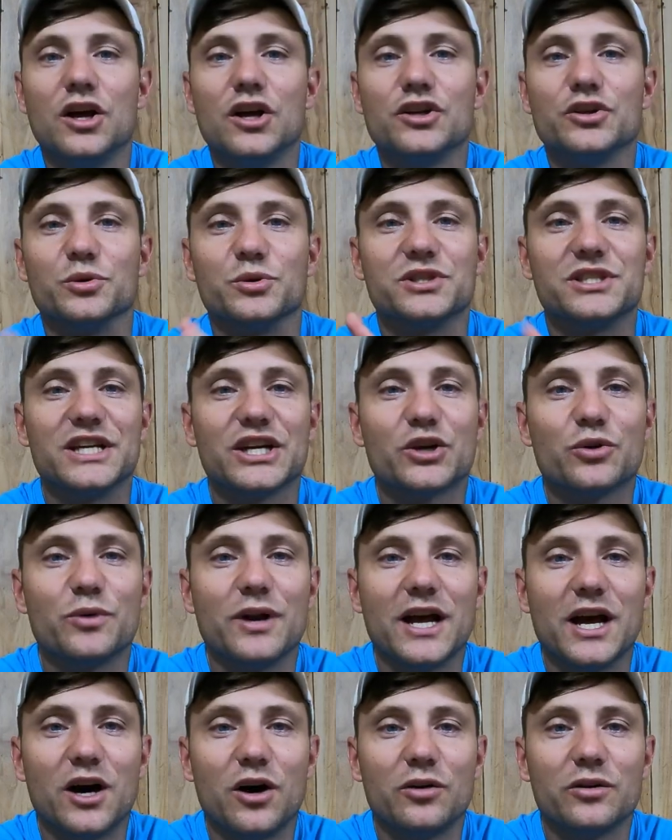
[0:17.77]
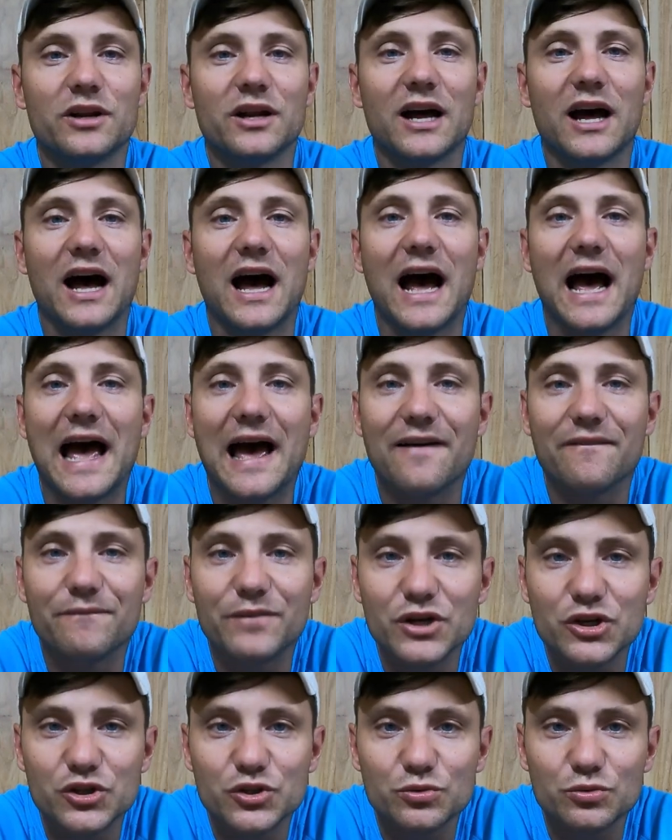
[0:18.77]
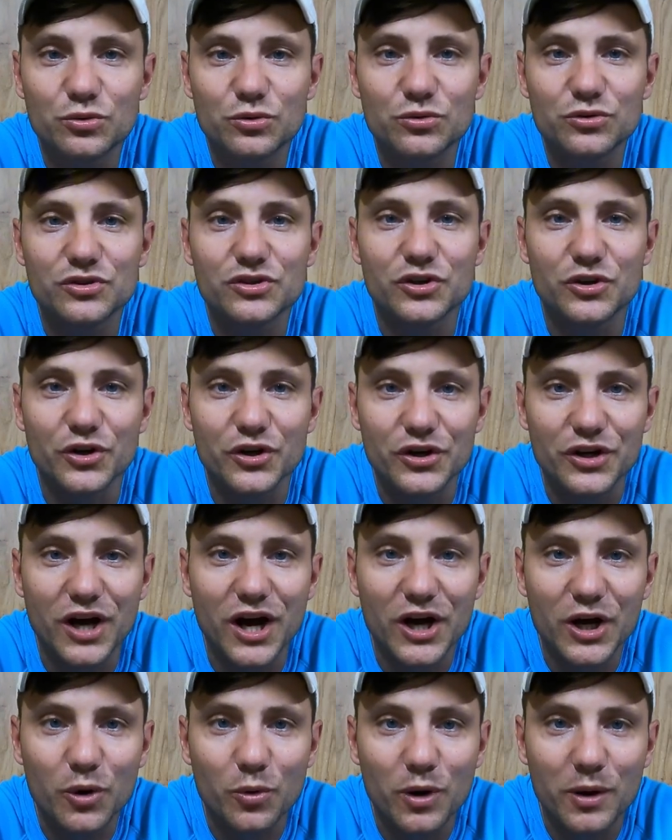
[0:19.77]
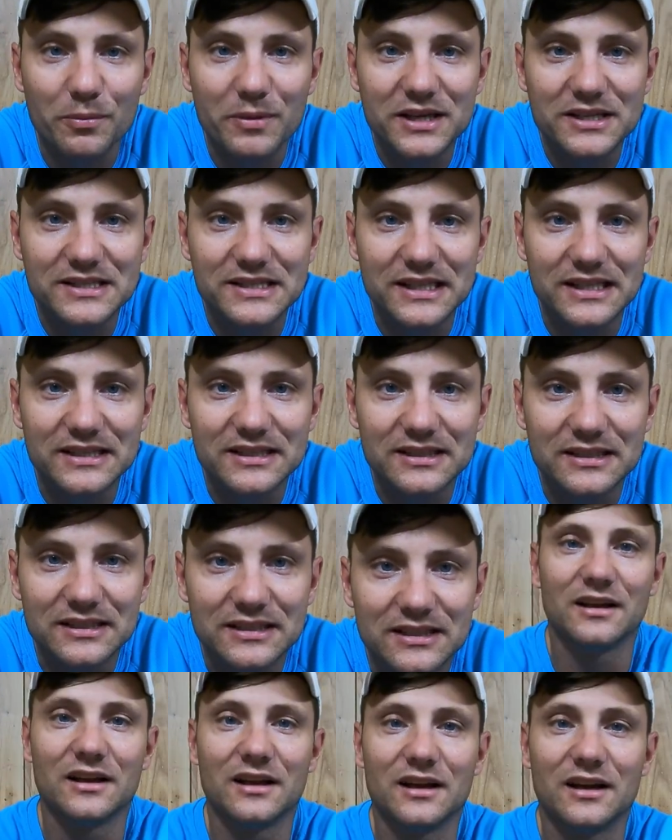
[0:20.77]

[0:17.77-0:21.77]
So stick around, I have visuals, so you're not going to want to miss it.